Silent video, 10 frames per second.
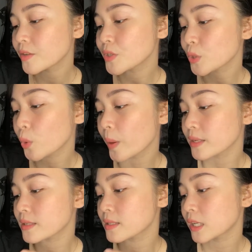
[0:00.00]
This soap
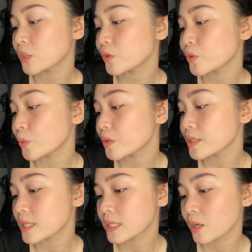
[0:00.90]
has a skin renewal
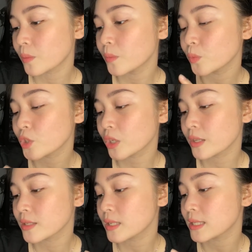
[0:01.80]
system which
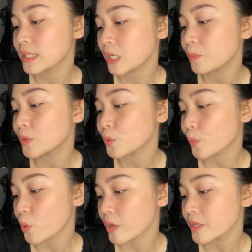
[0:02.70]
cleanses deep into
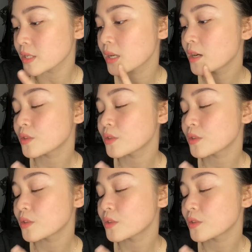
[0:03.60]
pores